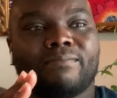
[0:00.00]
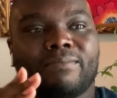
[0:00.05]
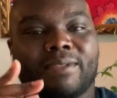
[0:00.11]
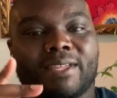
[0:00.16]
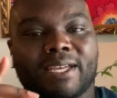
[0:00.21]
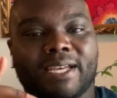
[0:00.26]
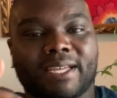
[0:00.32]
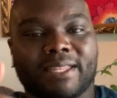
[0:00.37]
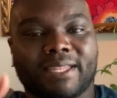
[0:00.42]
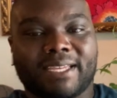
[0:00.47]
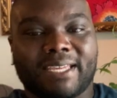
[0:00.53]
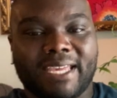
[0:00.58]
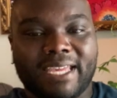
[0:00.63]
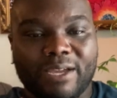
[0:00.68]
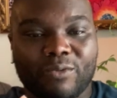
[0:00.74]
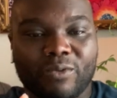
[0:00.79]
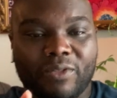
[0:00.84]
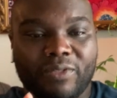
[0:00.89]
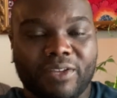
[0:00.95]
the the
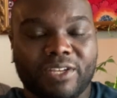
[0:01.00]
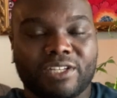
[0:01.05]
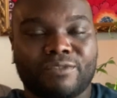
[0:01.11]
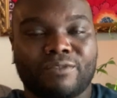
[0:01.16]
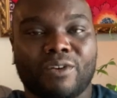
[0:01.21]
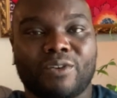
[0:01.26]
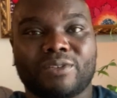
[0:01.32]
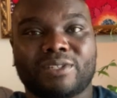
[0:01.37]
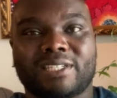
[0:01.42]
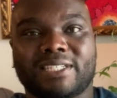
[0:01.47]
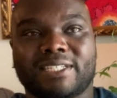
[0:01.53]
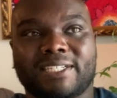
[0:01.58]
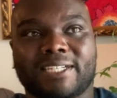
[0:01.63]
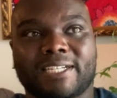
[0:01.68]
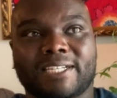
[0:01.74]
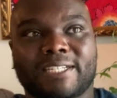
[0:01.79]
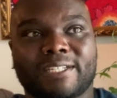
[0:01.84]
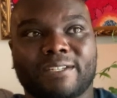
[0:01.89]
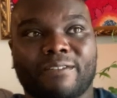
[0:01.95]
key with these folks is
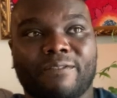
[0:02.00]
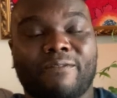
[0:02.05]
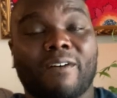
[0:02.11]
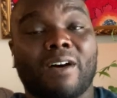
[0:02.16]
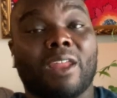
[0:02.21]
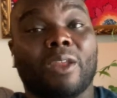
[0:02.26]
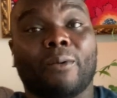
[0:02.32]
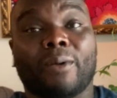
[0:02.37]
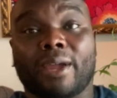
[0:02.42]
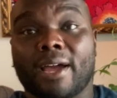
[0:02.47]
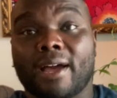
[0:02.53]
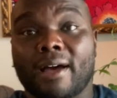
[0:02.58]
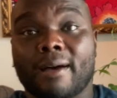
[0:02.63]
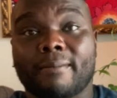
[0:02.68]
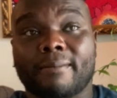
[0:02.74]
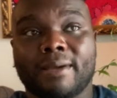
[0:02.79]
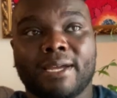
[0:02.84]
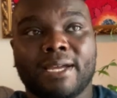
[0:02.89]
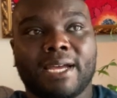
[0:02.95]
just following
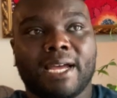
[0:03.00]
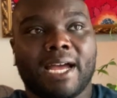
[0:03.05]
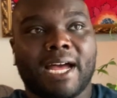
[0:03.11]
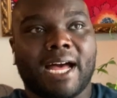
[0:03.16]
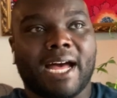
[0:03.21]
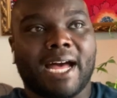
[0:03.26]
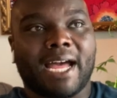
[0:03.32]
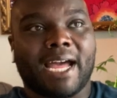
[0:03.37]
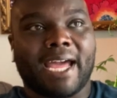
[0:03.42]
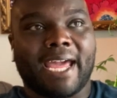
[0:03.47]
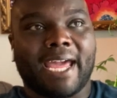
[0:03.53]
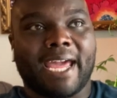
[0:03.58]
up uh,